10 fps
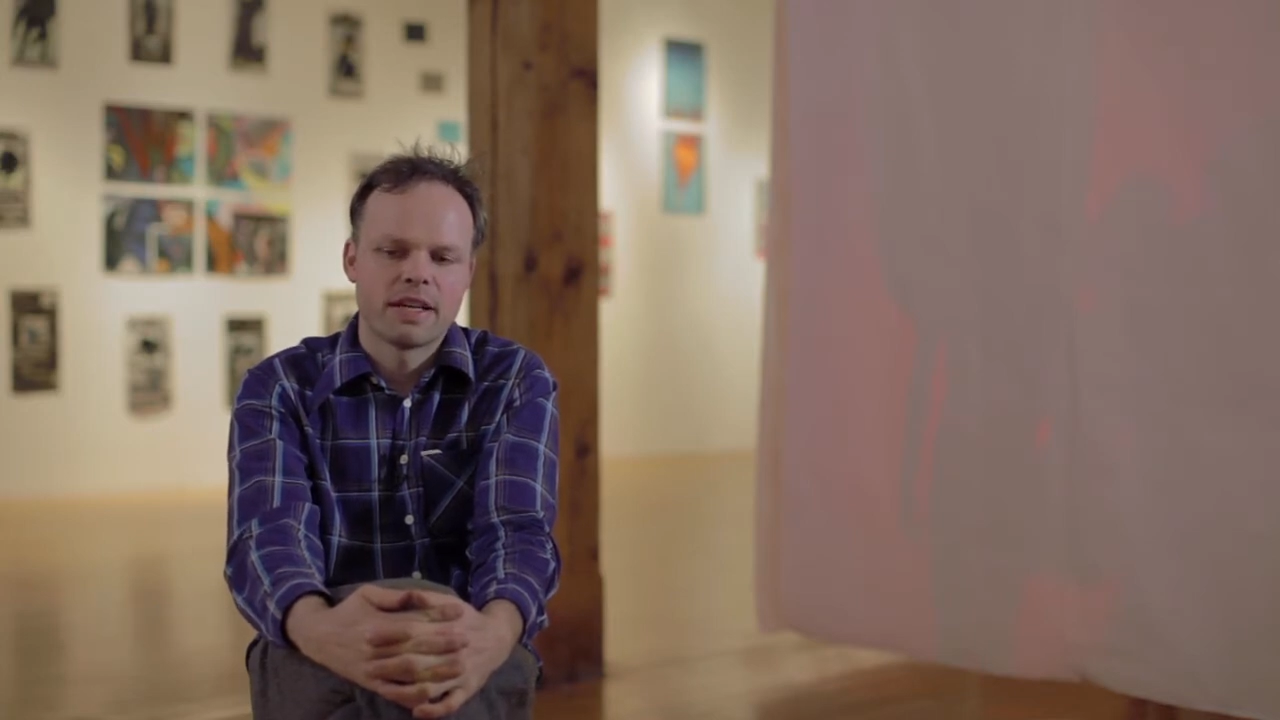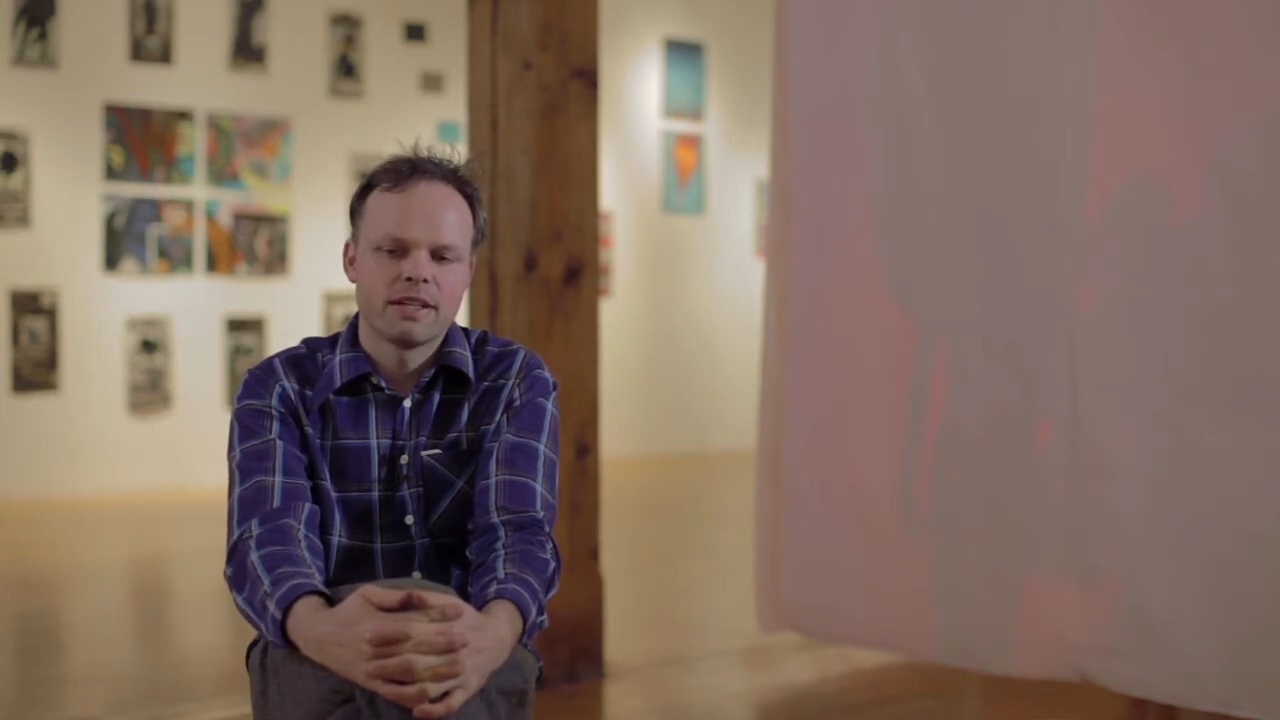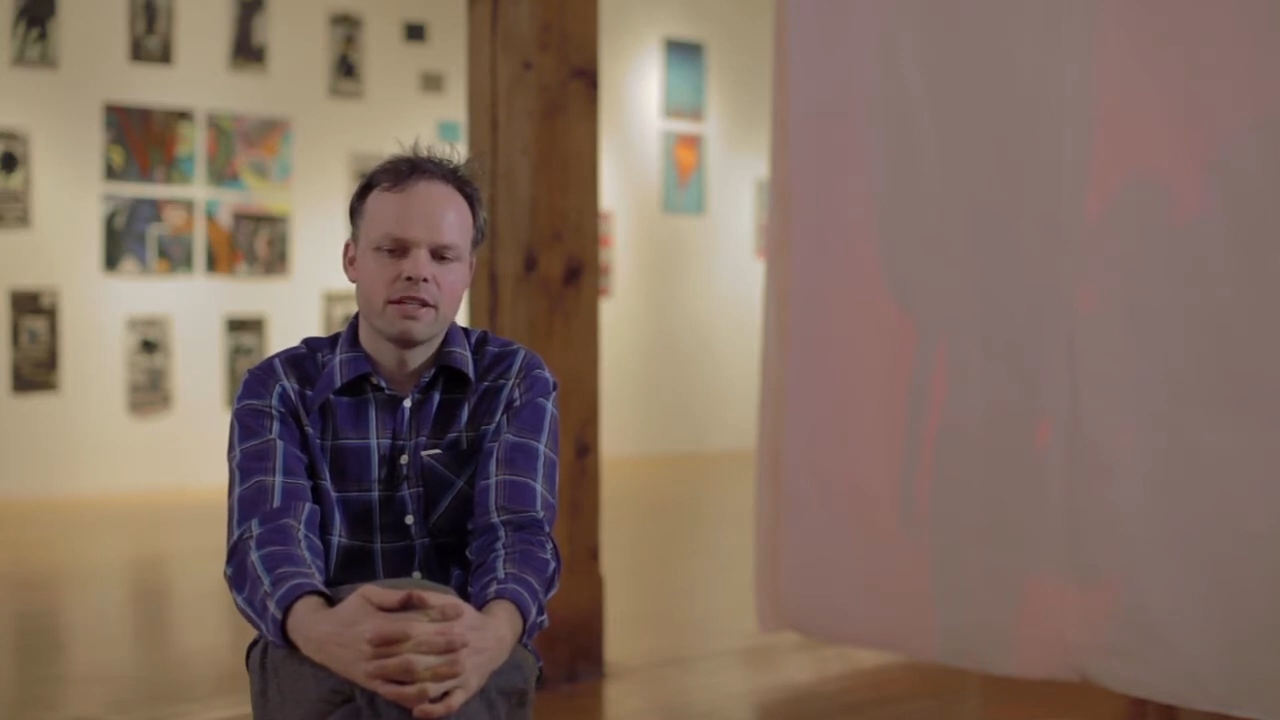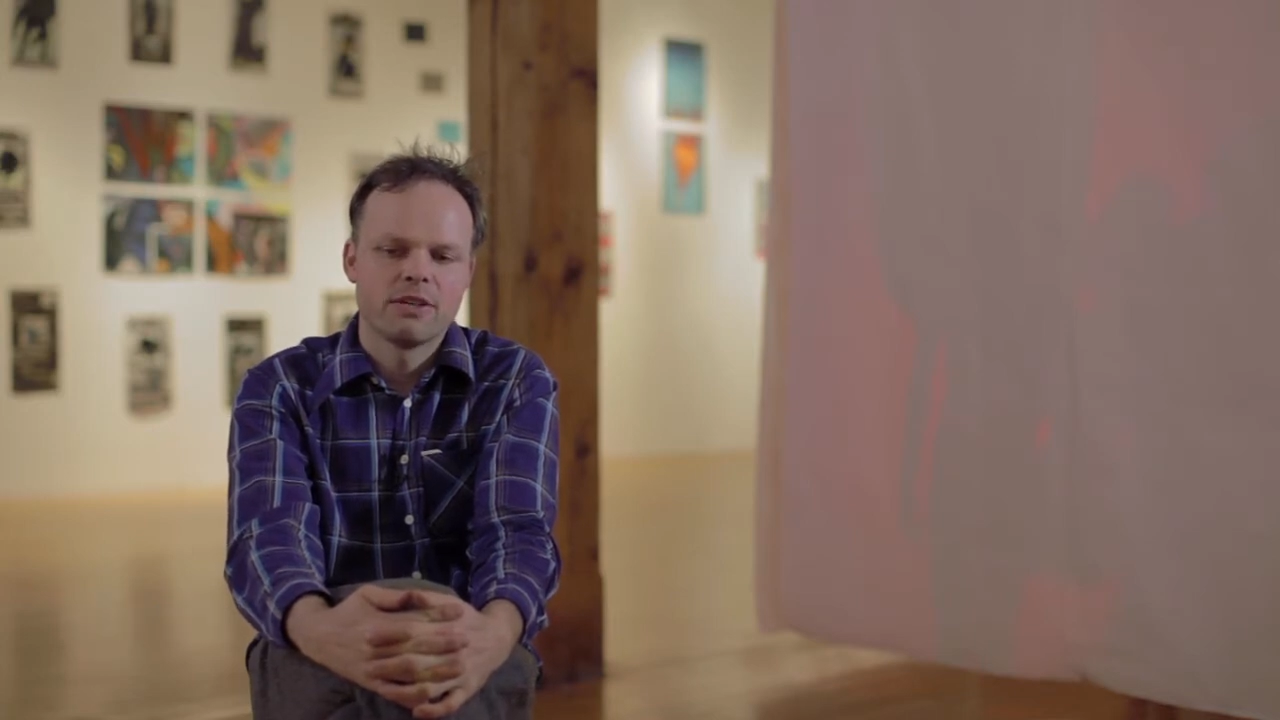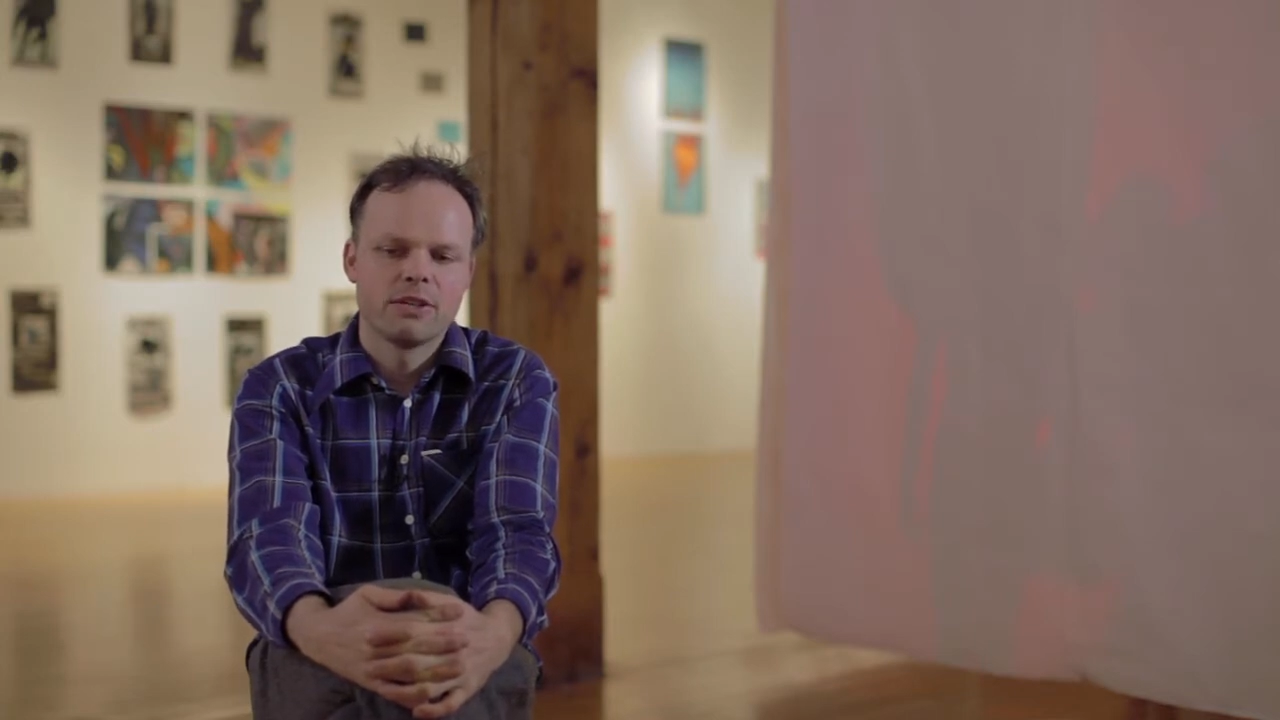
lady